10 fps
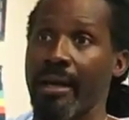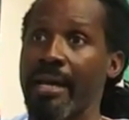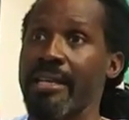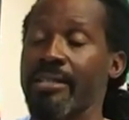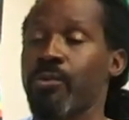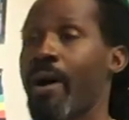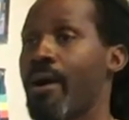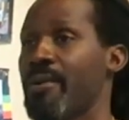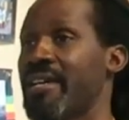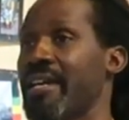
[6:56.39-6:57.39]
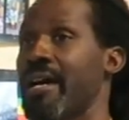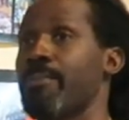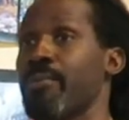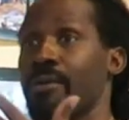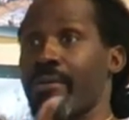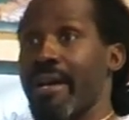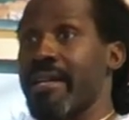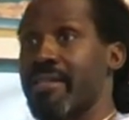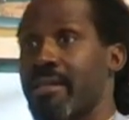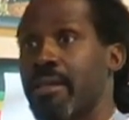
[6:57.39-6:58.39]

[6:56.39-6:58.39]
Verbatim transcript: And that's why we cannot progress